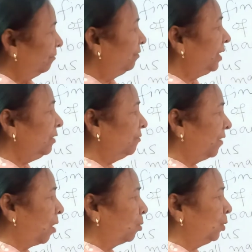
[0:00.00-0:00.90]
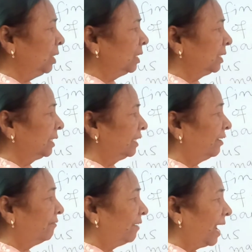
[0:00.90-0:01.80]
We found
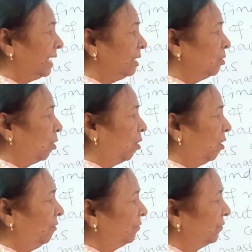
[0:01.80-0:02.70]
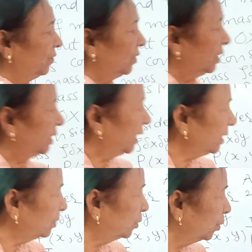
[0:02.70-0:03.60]
the value of
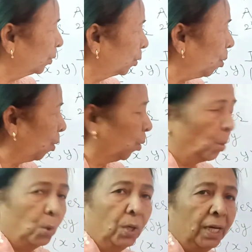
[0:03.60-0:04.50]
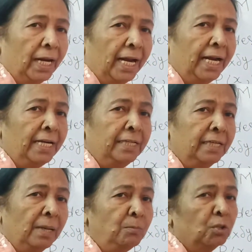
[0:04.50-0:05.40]
this rho in
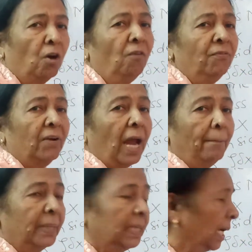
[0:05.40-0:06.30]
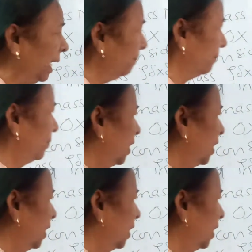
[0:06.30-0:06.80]
terms of capital M.